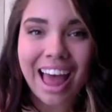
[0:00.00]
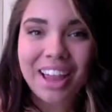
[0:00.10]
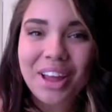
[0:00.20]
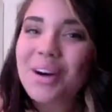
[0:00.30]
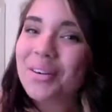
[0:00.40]

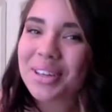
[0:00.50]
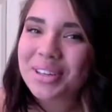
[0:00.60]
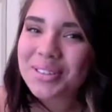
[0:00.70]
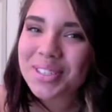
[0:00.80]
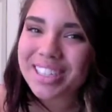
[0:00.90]
Hello
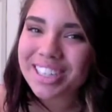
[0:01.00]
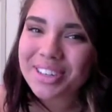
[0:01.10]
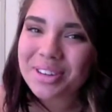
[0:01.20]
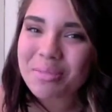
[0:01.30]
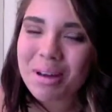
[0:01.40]

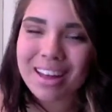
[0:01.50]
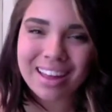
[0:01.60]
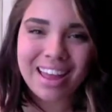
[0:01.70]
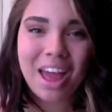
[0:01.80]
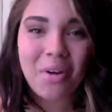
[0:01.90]
YouTube!
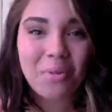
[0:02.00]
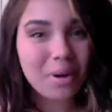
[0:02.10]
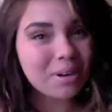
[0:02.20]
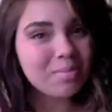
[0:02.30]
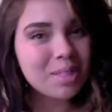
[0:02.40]

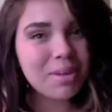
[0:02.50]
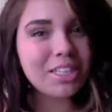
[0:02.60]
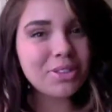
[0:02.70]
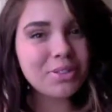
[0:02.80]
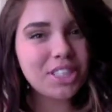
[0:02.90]
Welcome to my
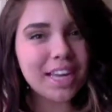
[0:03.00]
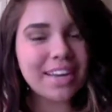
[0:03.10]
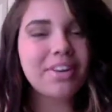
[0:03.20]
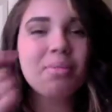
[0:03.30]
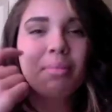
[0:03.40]
new
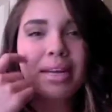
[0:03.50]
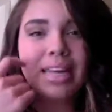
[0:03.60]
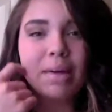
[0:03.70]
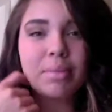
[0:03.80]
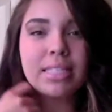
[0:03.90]
channel. My
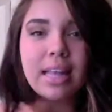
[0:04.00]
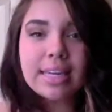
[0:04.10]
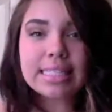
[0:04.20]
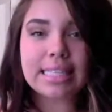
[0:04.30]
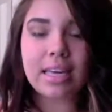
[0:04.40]
name is
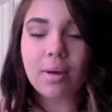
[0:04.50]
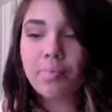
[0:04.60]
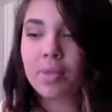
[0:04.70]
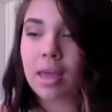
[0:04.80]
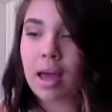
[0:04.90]
Lexi.
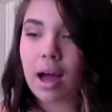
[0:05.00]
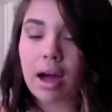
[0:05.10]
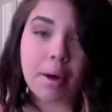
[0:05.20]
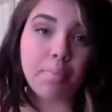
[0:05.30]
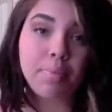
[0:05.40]

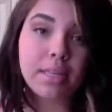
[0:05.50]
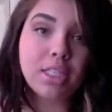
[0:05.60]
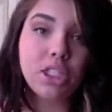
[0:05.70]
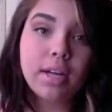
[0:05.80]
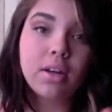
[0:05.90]

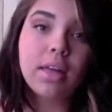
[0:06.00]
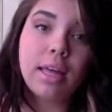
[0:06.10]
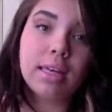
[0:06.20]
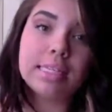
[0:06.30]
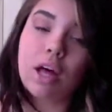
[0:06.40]
This channel
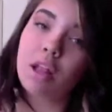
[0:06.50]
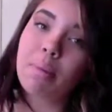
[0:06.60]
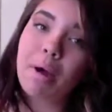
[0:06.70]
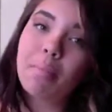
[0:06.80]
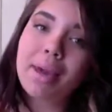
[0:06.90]
is all
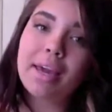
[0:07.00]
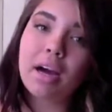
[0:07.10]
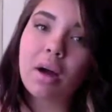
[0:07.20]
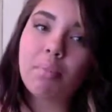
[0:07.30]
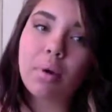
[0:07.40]
about
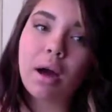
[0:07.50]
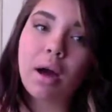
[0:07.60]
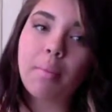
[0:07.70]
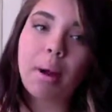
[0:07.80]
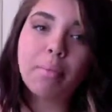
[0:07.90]
makeup.
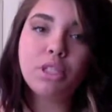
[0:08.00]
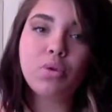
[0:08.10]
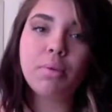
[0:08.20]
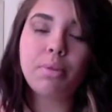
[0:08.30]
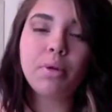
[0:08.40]
I'll be
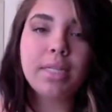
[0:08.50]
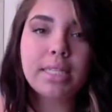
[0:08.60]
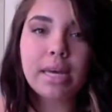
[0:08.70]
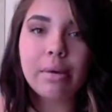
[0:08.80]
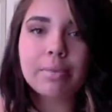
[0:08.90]
doing beauty
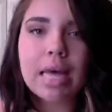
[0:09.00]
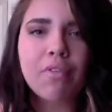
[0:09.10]
tips.